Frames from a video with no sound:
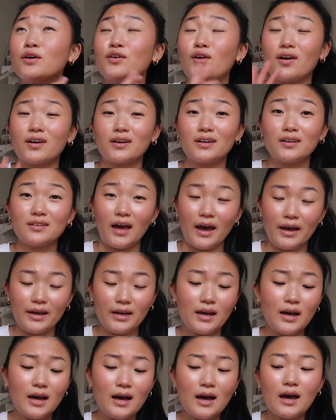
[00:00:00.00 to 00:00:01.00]
Not gonna
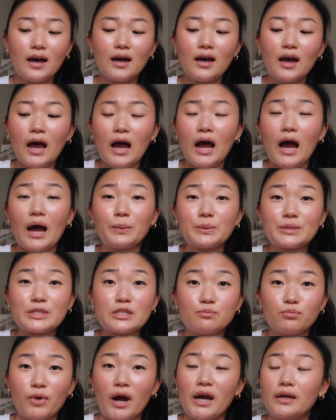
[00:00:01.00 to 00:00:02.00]
lie, I was
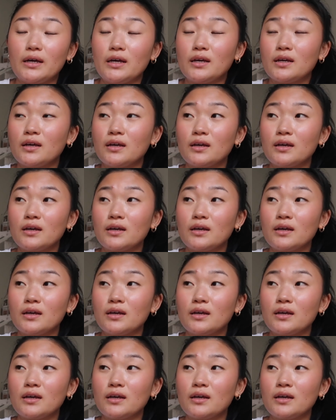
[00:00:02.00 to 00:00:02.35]
spread.